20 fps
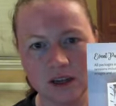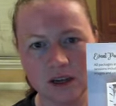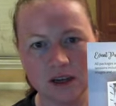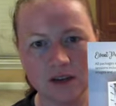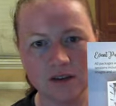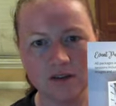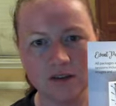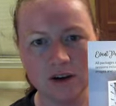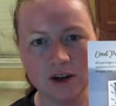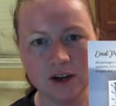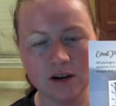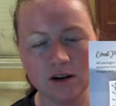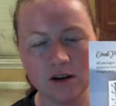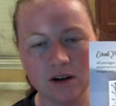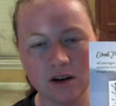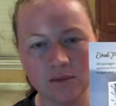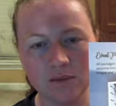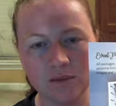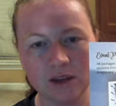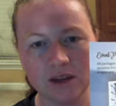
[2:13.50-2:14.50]
very
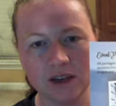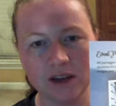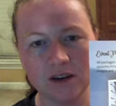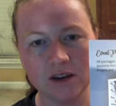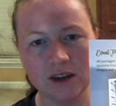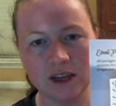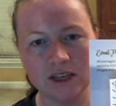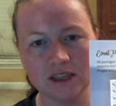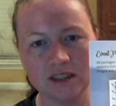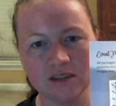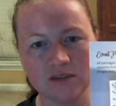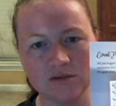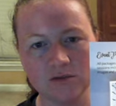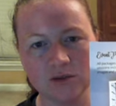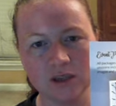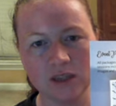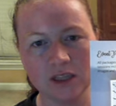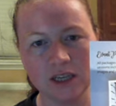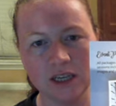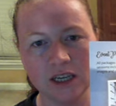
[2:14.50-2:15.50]
common nowadays. It's
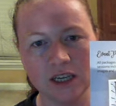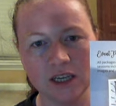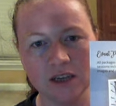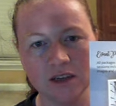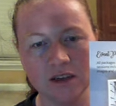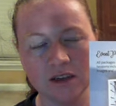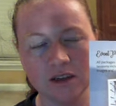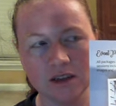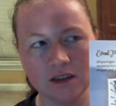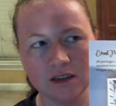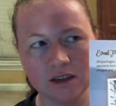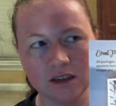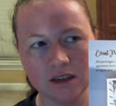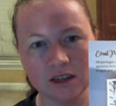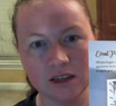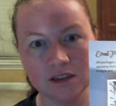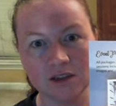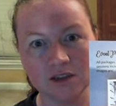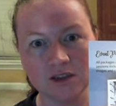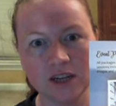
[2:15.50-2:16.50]
really
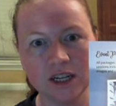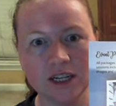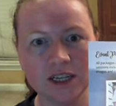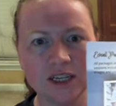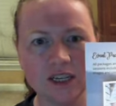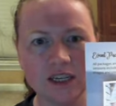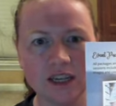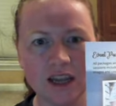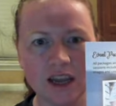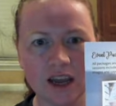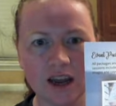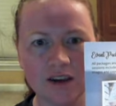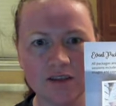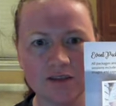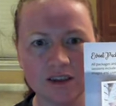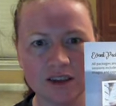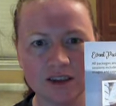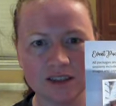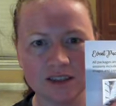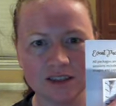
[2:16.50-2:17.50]
trendy to
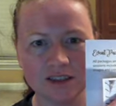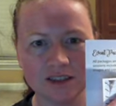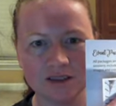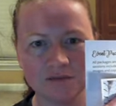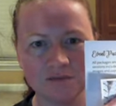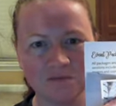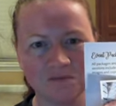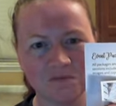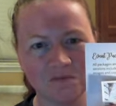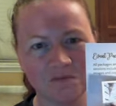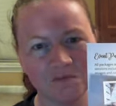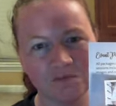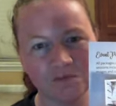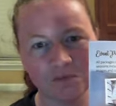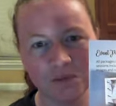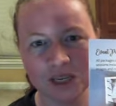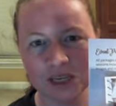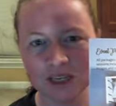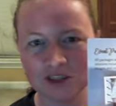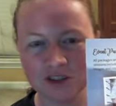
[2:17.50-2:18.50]
have these
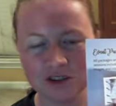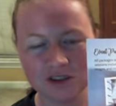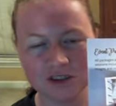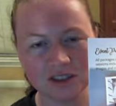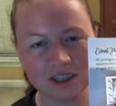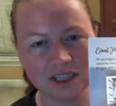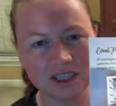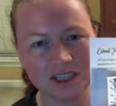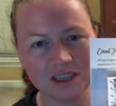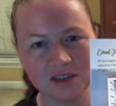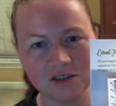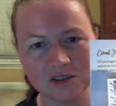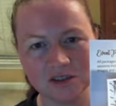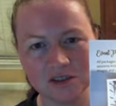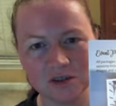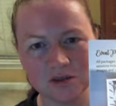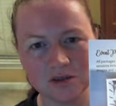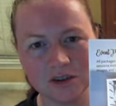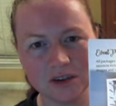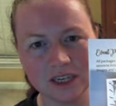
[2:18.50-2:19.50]
pictures that tell
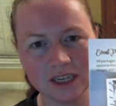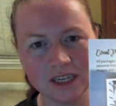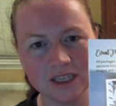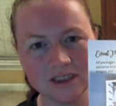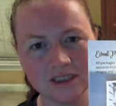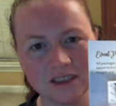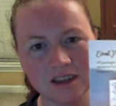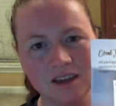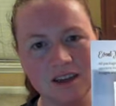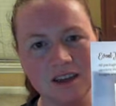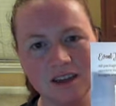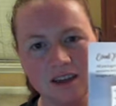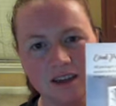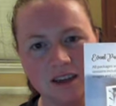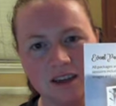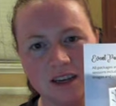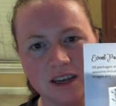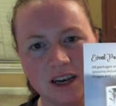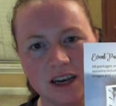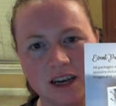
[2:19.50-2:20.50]
stories.
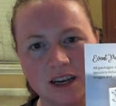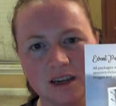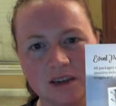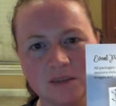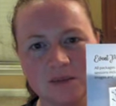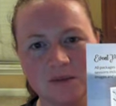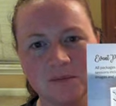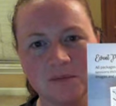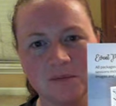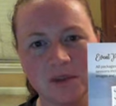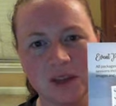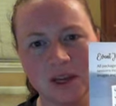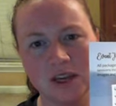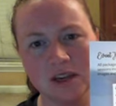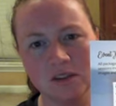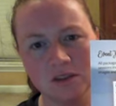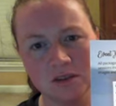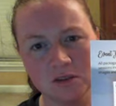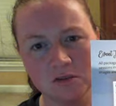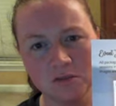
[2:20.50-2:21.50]
I
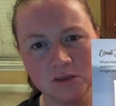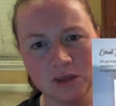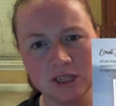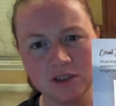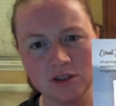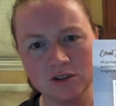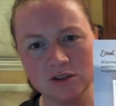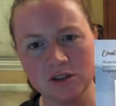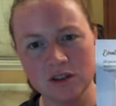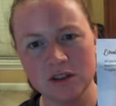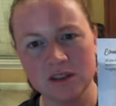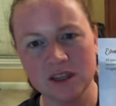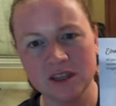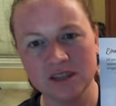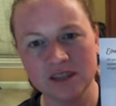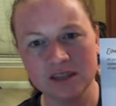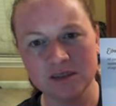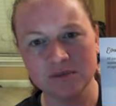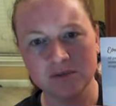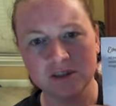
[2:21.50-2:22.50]
also made sure that
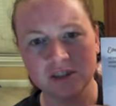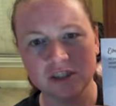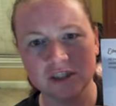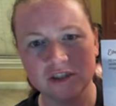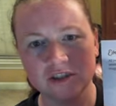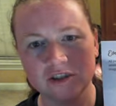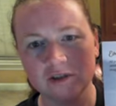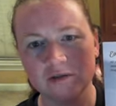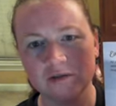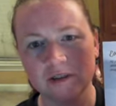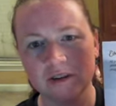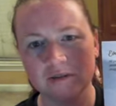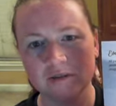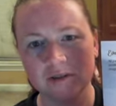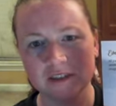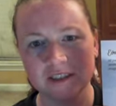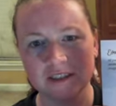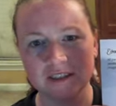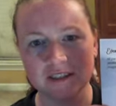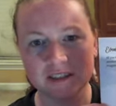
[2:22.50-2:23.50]
these images show
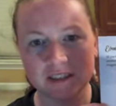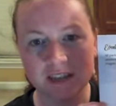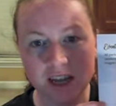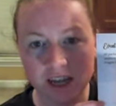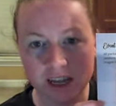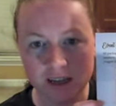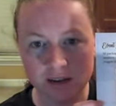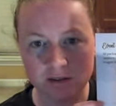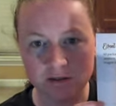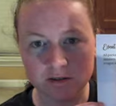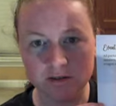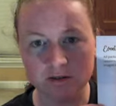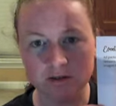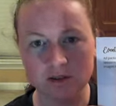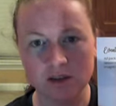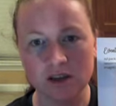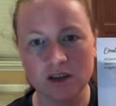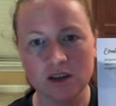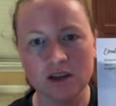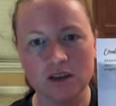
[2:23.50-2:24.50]
different
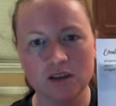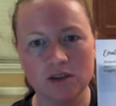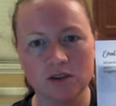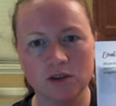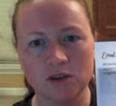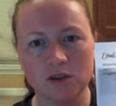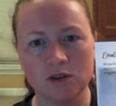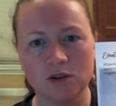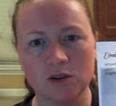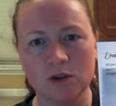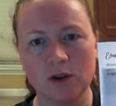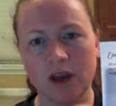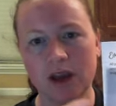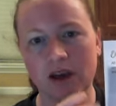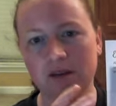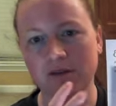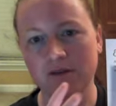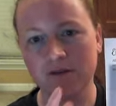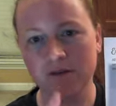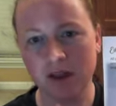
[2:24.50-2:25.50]
styles. So you know you
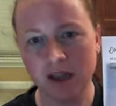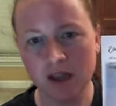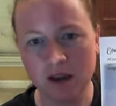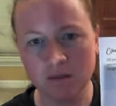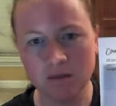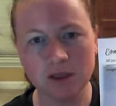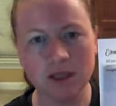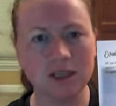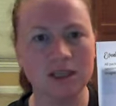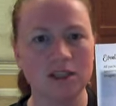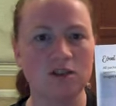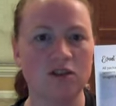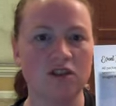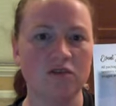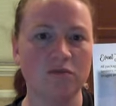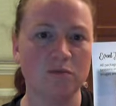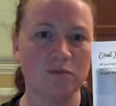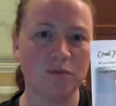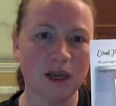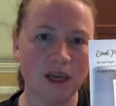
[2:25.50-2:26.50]
have families, you
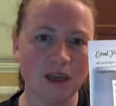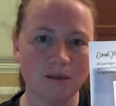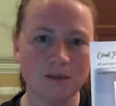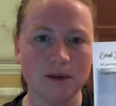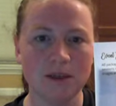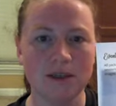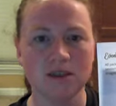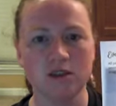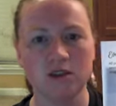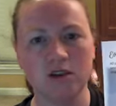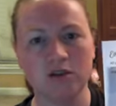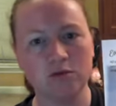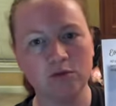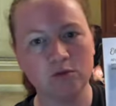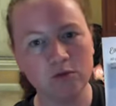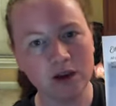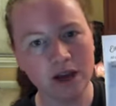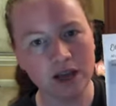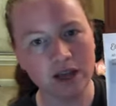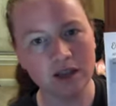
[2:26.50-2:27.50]
have babies, you have
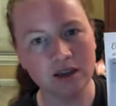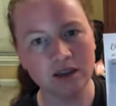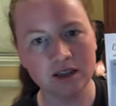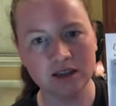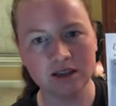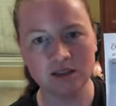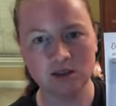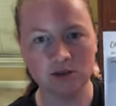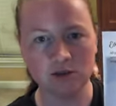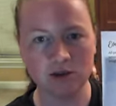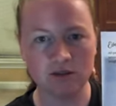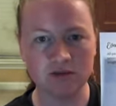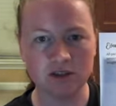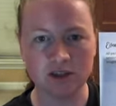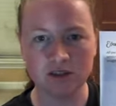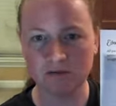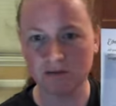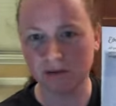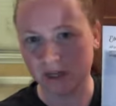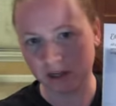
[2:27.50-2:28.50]
weddings, you have
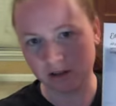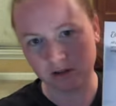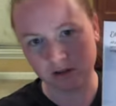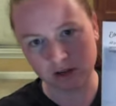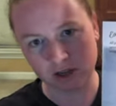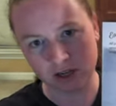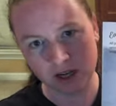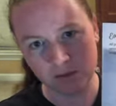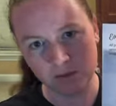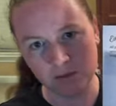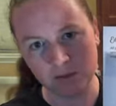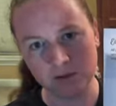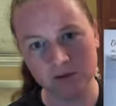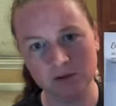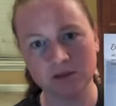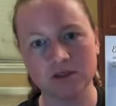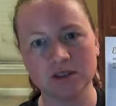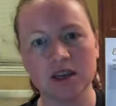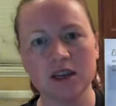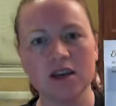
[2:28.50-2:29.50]
just regular
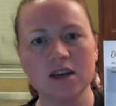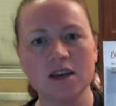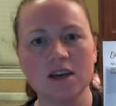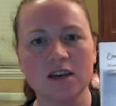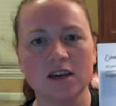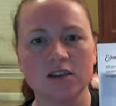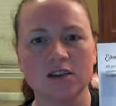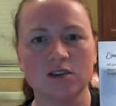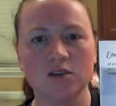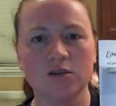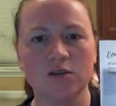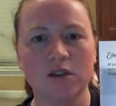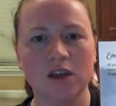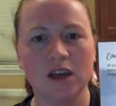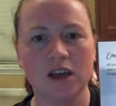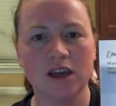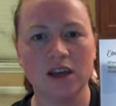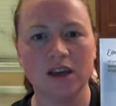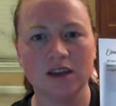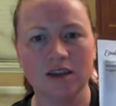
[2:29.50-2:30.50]
couples, so
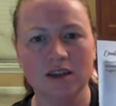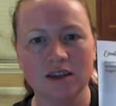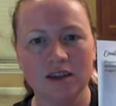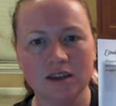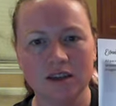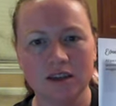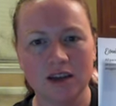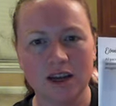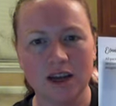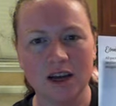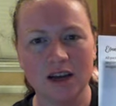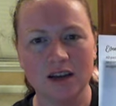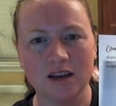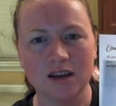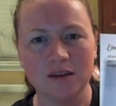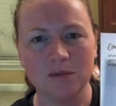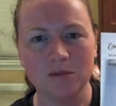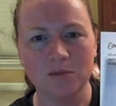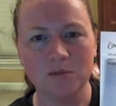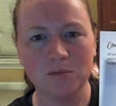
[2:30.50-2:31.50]
that
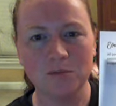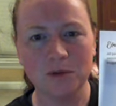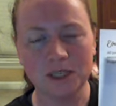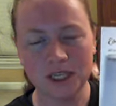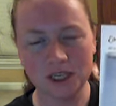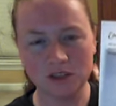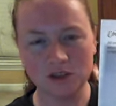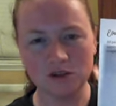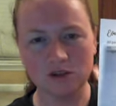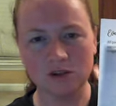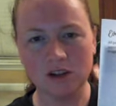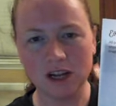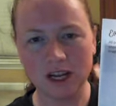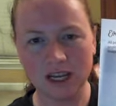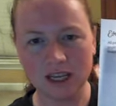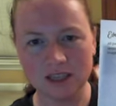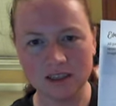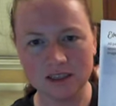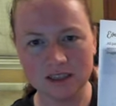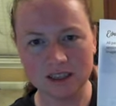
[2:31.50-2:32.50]
potential
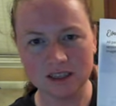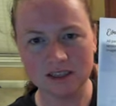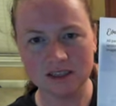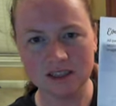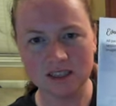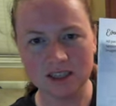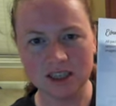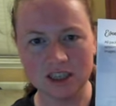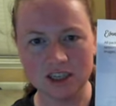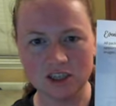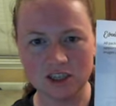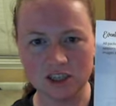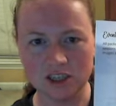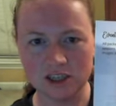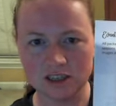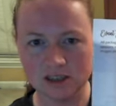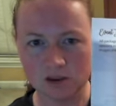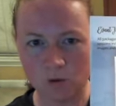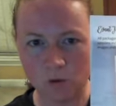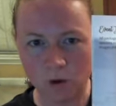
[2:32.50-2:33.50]
clients can see that she
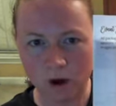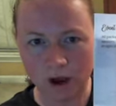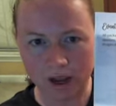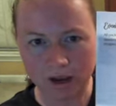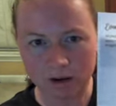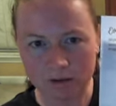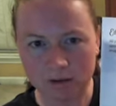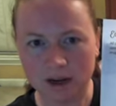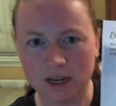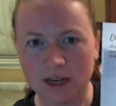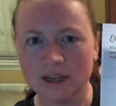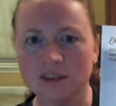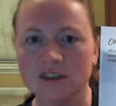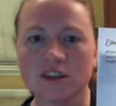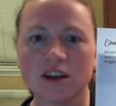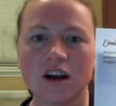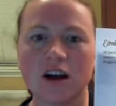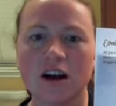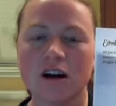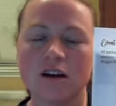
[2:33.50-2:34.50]
does a wide
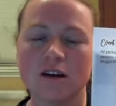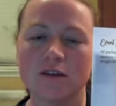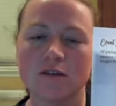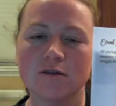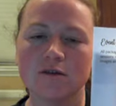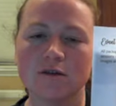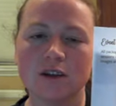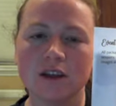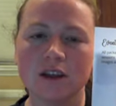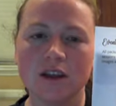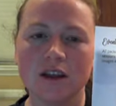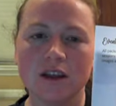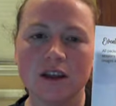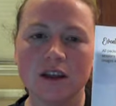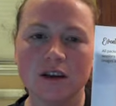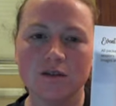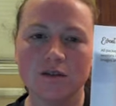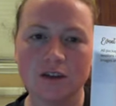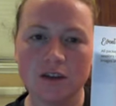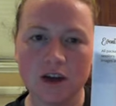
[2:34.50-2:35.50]
range of
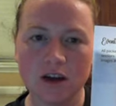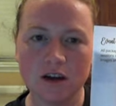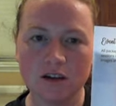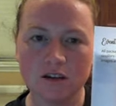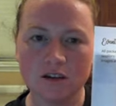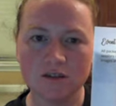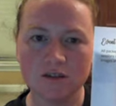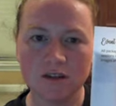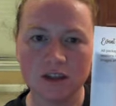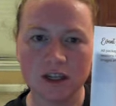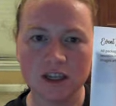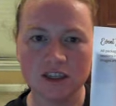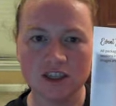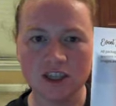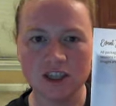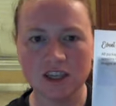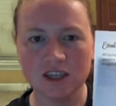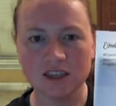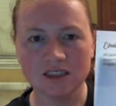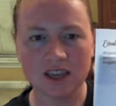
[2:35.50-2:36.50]
photography and
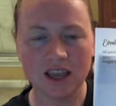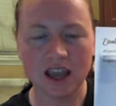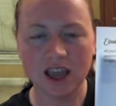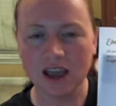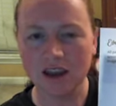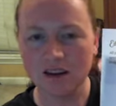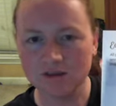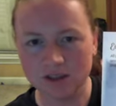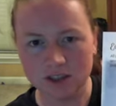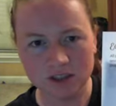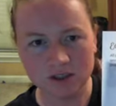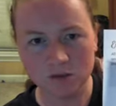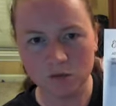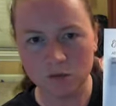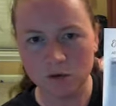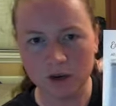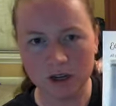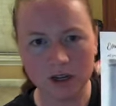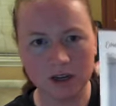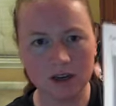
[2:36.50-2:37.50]
she doesn't have just
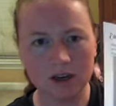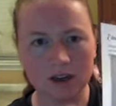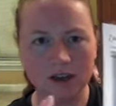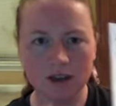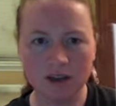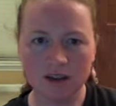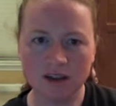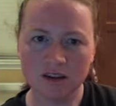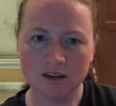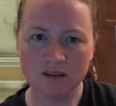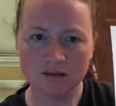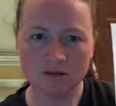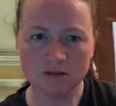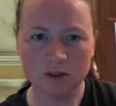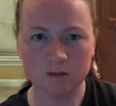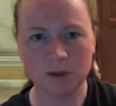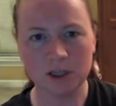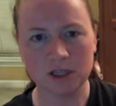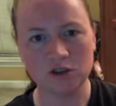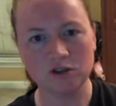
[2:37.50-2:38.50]
one
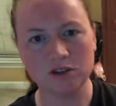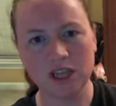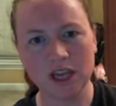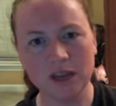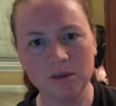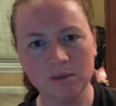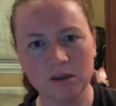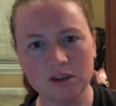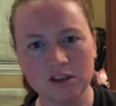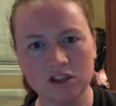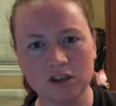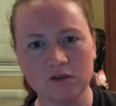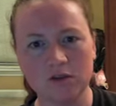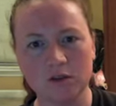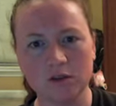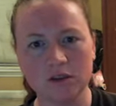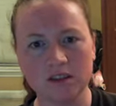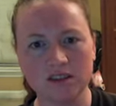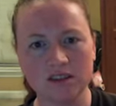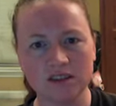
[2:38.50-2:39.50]
special type that she
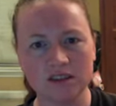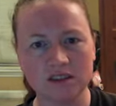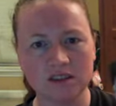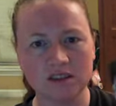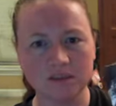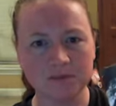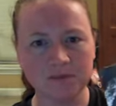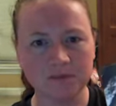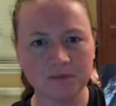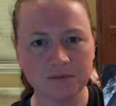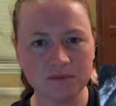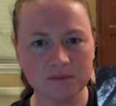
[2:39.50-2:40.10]
focuses on.